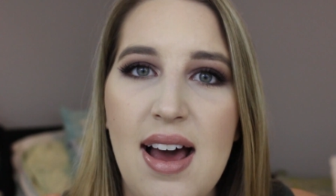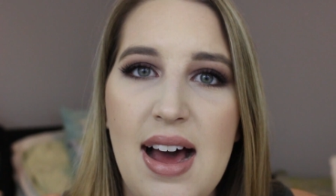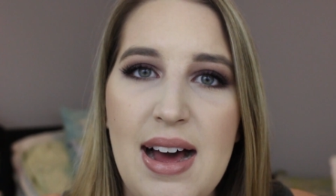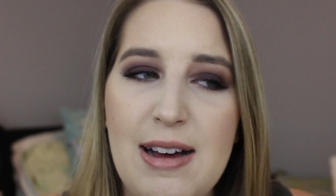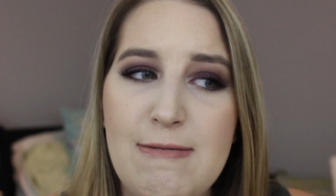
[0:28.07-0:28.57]

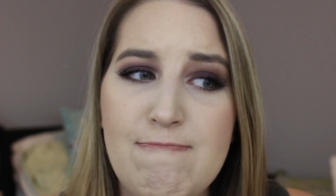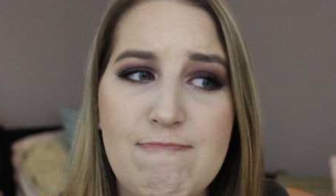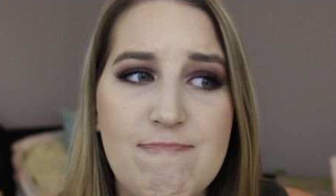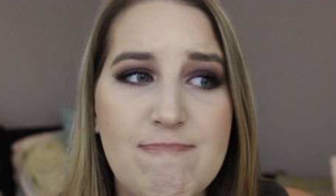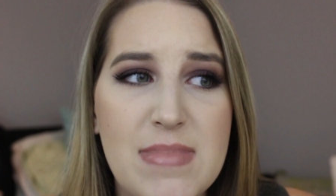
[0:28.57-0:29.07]

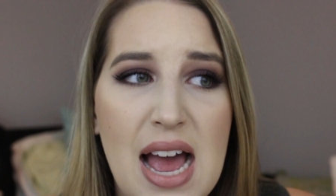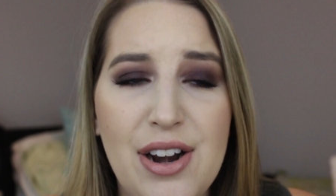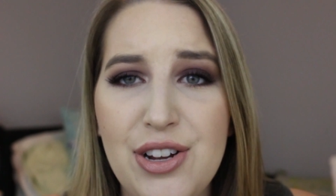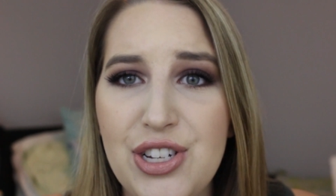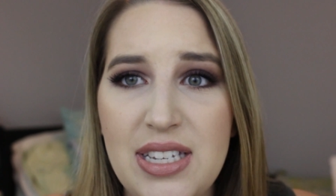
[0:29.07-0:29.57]
um, I
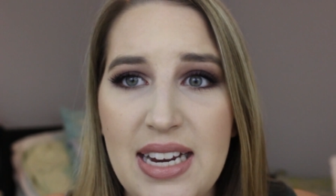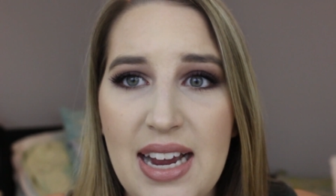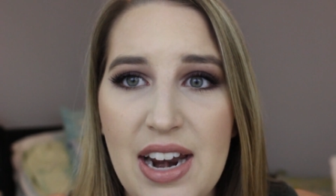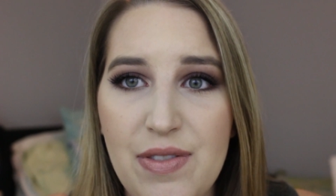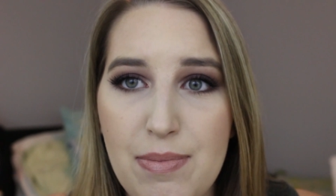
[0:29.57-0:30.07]
don't know, just like
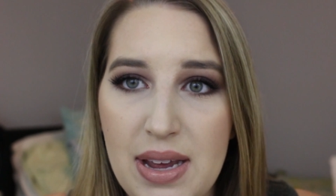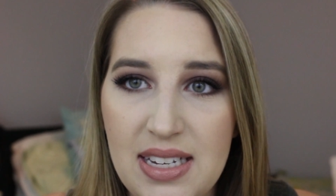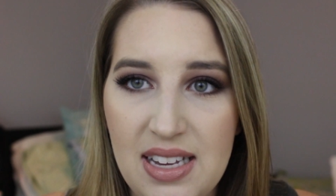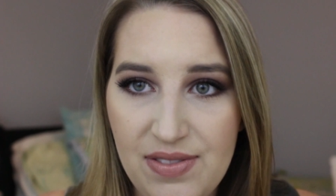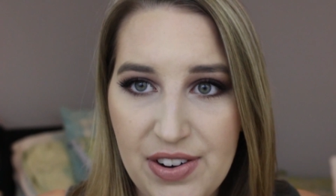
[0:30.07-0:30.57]
kind of a
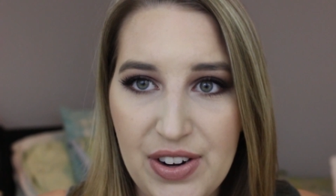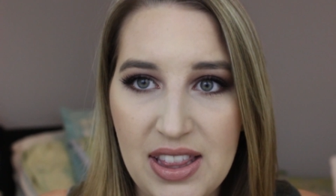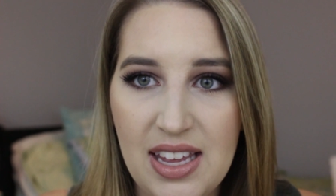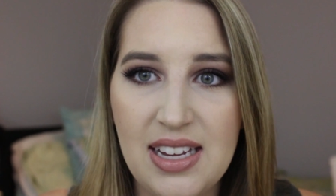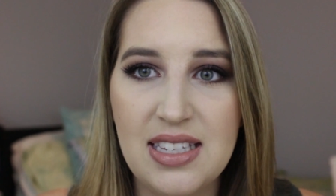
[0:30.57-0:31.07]
mix of
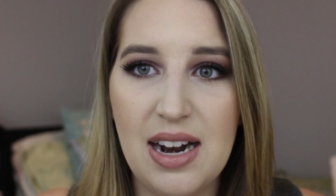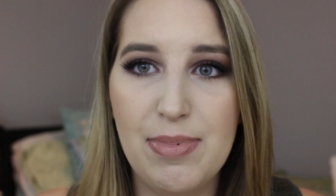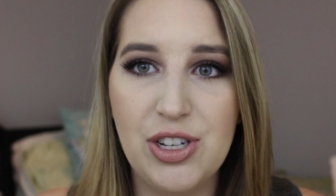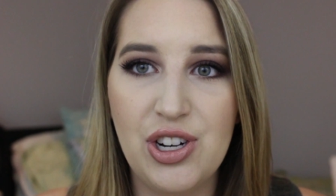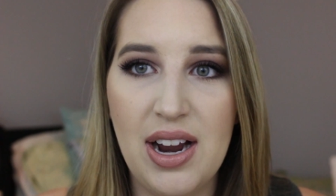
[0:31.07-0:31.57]
different things that
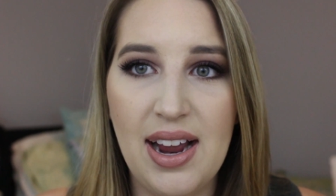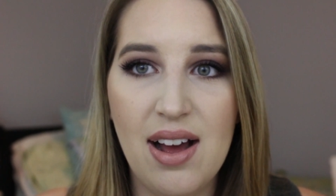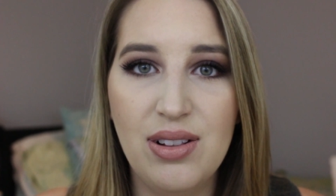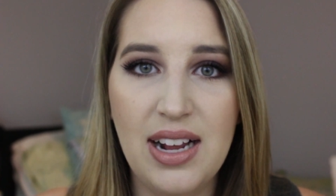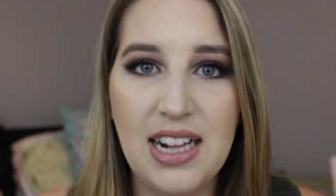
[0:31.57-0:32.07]
I've been trying
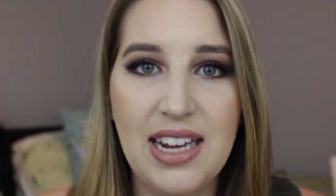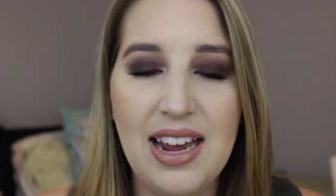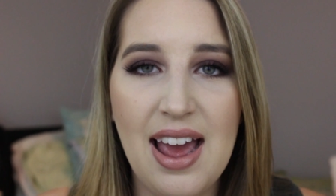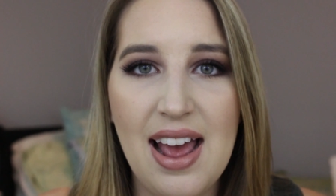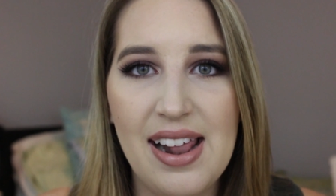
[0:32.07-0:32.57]
out
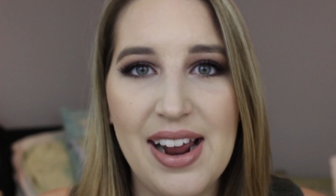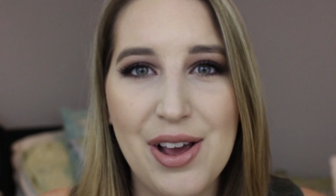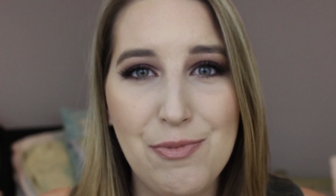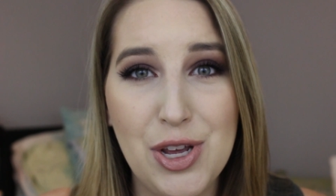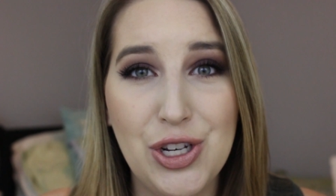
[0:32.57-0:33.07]
lately and I
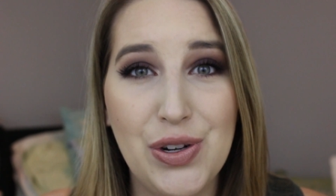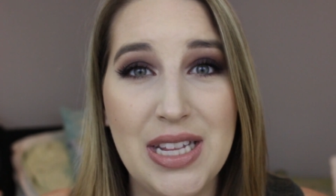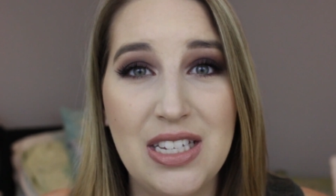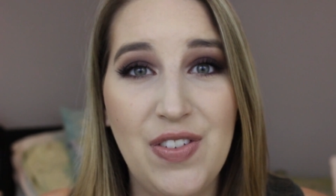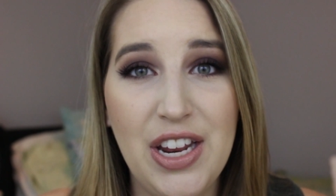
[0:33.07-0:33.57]
hope you enjoy
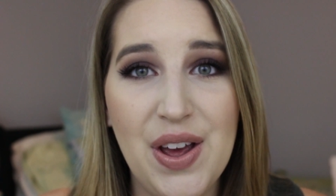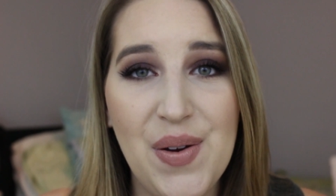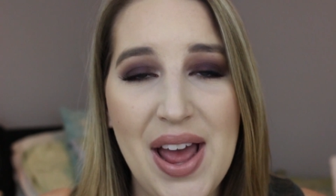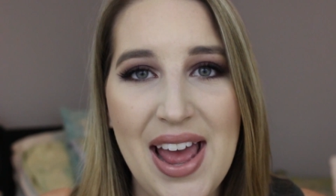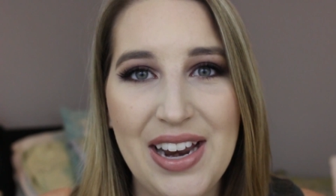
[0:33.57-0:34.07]
this
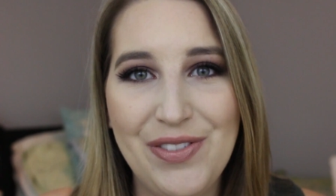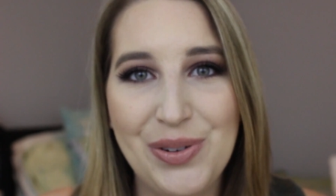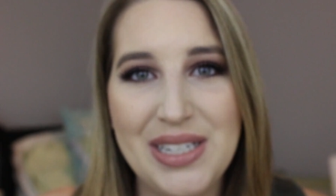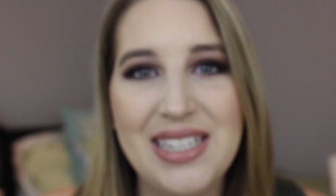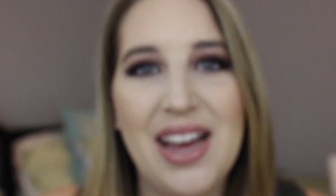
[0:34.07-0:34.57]
video and if
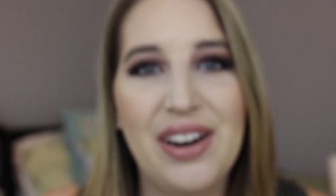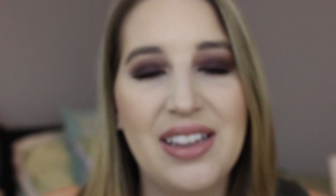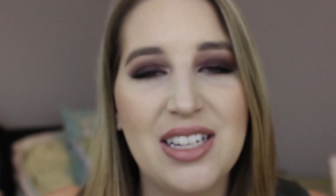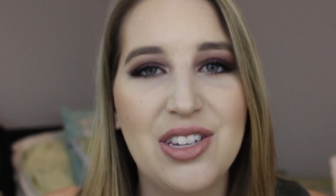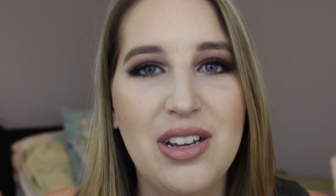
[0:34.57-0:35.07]
you want to see how to
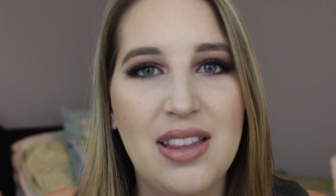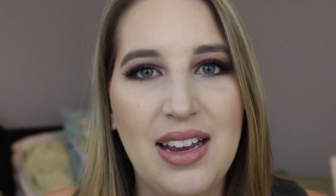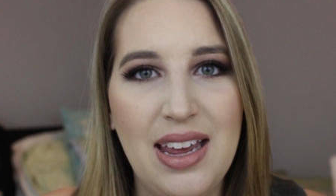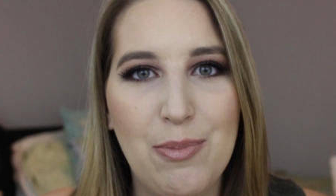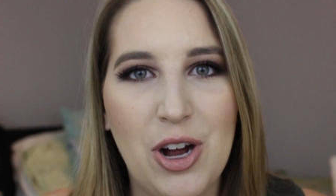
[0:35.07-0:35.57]
get this look
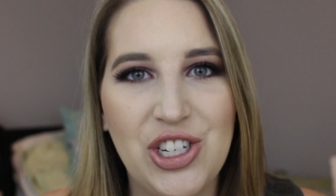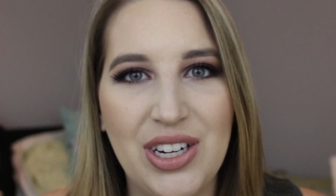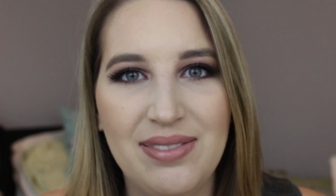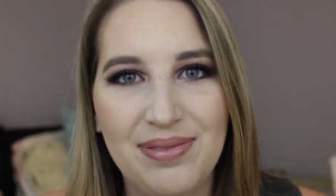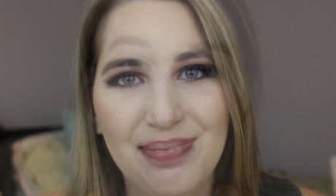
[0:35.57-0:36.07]
then keep
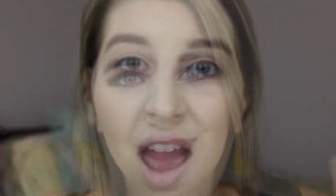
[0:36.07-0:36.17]
watching.